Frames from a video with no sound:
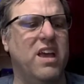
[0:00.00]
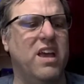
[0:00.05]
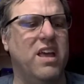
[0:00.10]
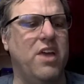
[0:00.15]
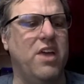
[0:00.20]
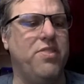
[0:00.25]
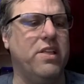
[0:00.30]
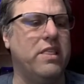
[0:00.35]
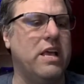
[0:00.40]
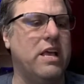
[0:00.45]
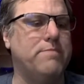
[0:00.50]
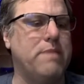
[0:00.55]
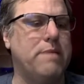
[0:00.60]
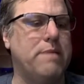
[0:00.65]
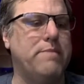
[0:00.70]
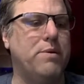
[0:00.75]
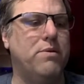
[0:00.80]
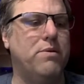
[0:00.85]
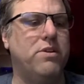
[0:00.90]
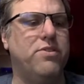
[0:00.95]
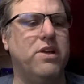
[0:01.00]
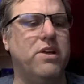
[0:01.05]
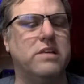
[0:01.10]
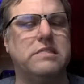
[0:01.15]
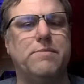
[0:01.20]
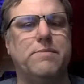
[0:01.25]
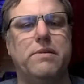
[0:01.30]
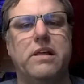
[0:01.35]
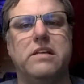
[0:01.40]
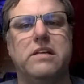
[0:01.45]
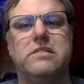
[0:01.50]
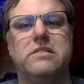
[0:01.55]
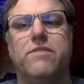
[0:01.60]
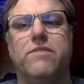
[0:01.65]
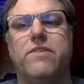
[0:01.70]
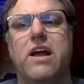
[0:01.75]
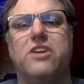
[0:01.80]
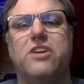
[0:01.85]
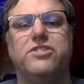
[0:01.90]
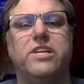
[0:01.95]
I think that may be where some of that
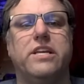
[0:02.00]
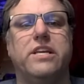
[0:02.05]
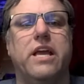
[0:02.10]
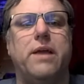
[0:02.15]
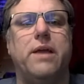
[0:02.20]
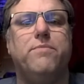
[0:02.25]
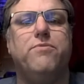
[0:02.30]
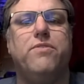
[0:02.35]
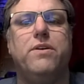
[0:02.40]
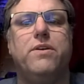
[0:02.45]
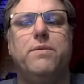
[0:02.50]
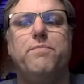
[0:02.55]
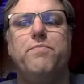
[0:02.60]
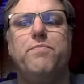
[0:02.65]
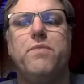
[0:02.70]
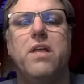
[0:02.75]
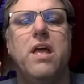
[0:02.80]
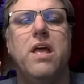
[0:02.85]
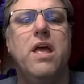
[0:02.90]
stuff actually came from.